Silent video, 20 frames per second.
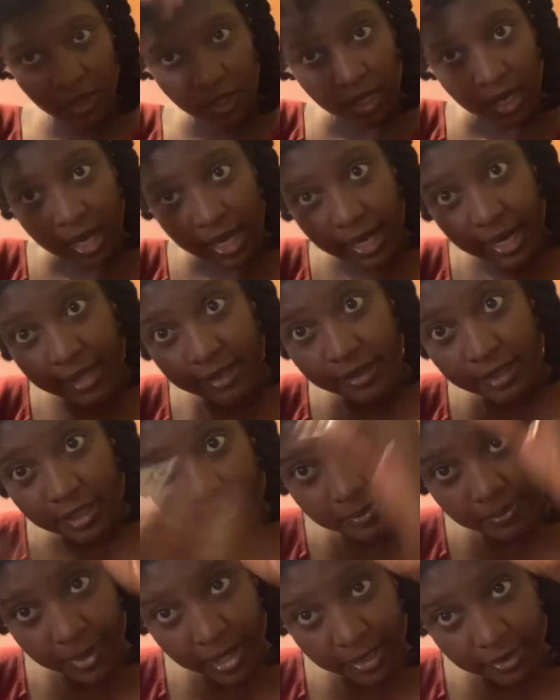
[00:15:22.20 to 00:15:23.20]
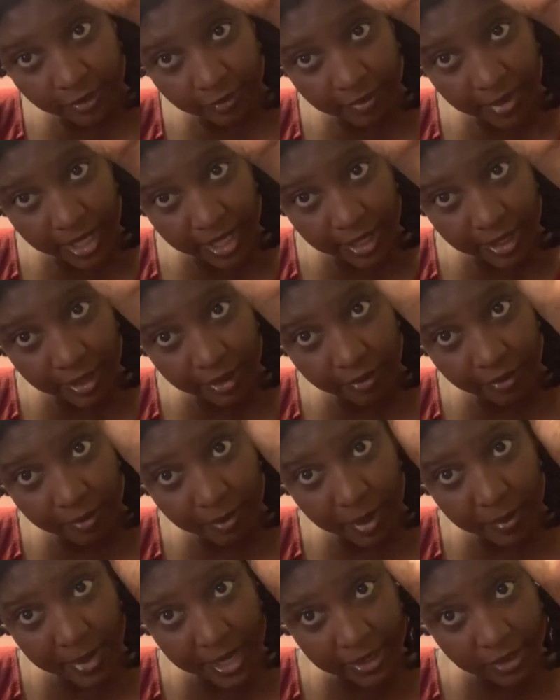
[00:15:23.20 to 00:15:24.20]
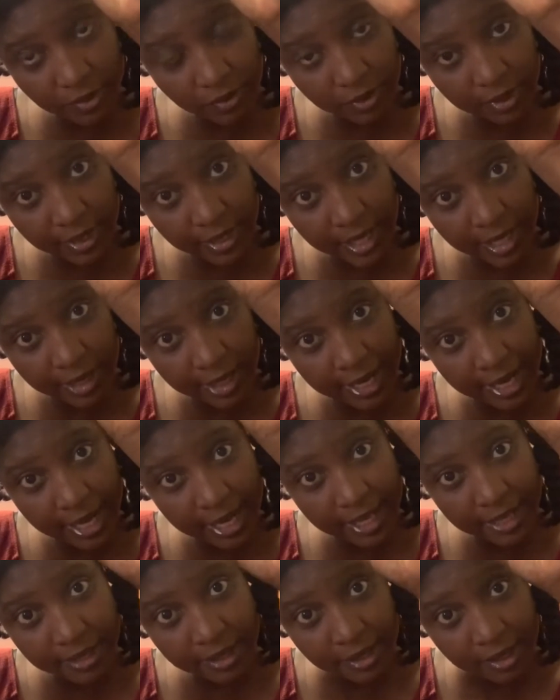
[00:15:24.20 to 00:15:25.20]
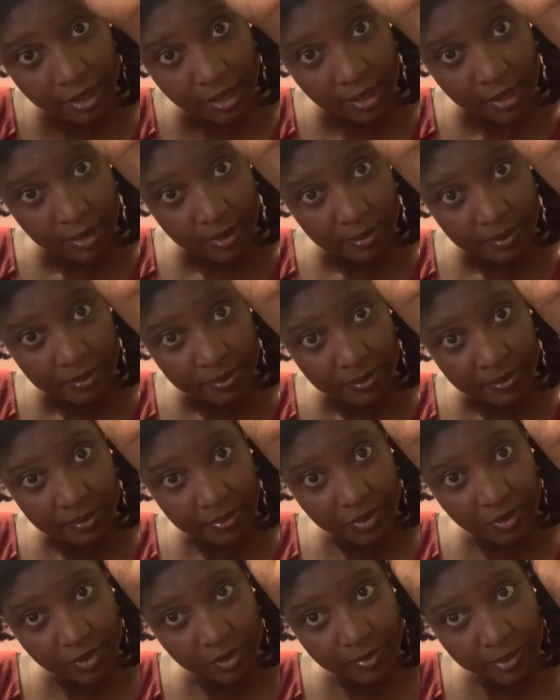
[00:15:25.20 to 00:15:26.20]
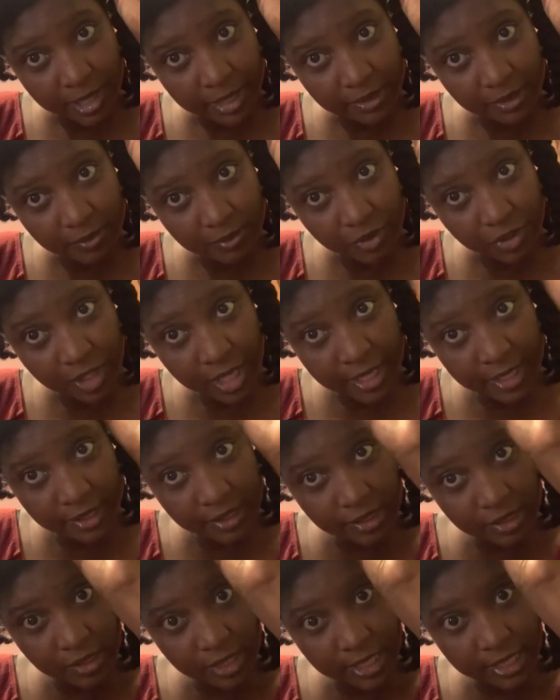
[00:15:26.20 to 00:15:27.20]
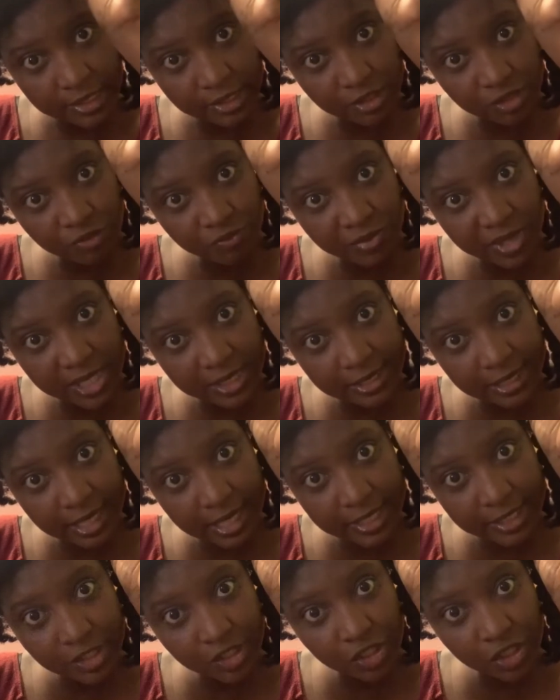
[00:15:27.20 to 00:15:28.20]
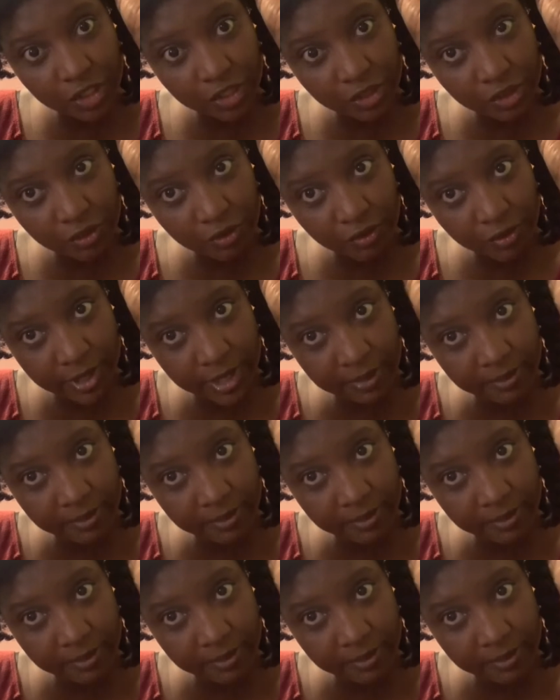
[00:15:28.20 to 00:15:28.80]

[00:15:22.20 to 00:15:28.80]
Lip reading: And like this part of my hair, remember I told you I had postpartum shedding, so it's basically just growing